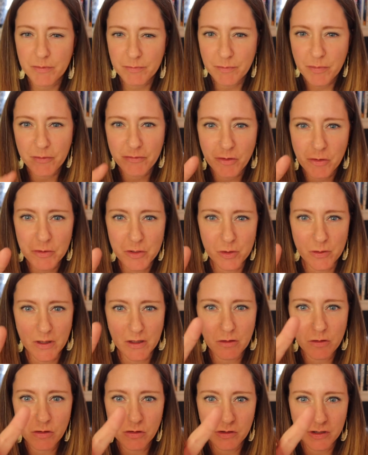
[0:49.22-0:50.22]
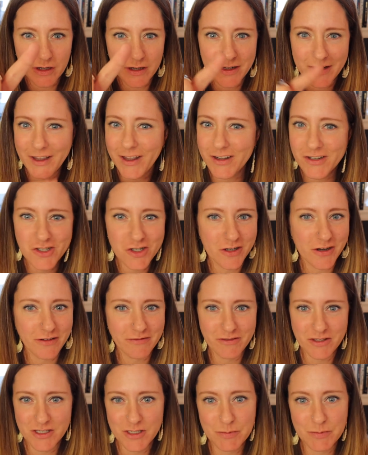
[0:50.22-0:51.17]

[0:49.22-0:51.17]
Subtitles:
before we do that, hold on, I gotta turn off the